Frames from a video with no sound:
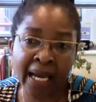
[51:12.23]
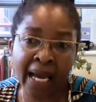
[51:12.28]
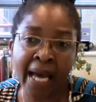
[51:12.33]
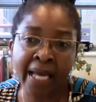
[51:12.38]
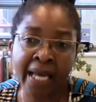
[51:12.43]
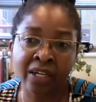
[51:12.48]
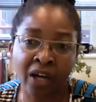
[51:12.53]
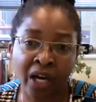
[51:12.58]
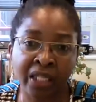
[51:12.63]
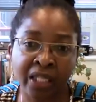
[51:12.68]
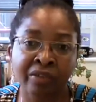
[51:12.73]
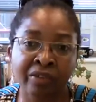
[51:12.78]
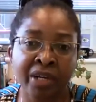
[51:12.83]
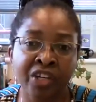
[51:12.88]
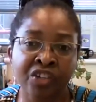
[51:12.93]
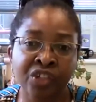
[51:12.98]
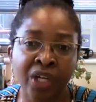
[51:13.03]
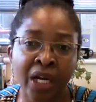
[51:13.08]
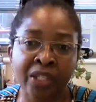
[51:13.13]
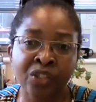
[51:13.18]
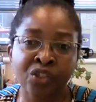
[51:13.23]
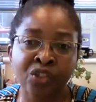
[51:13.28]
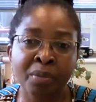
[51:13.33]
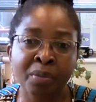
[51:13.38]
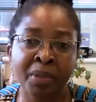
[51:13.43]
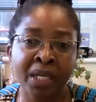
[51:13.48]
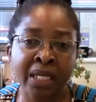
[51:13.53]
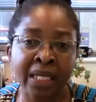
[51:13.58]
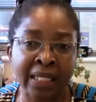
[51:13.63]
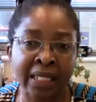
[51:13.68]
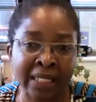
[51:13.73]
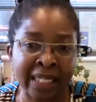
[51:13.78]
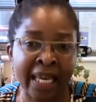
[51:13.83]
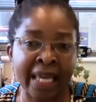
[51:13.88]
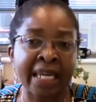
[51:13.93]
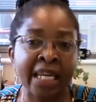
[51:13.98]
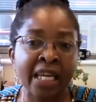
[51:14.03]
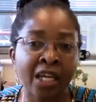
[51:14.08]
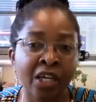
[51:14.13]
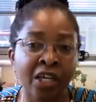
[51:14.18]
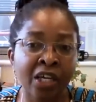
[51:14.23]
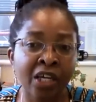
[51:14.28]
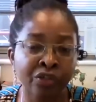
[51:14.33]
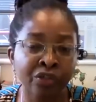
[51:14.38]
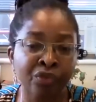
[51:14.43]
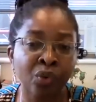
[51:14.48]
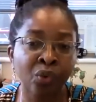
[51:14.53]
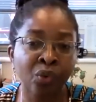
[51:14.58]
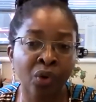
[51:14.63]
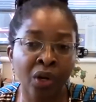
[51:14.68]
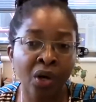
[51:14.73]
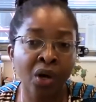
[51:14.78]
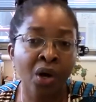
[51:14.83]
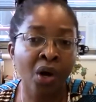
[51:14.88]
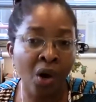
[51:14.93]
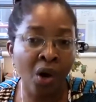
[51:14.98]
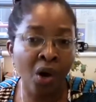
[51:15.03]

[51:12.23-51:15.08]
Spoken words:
and other racialized communities gaining control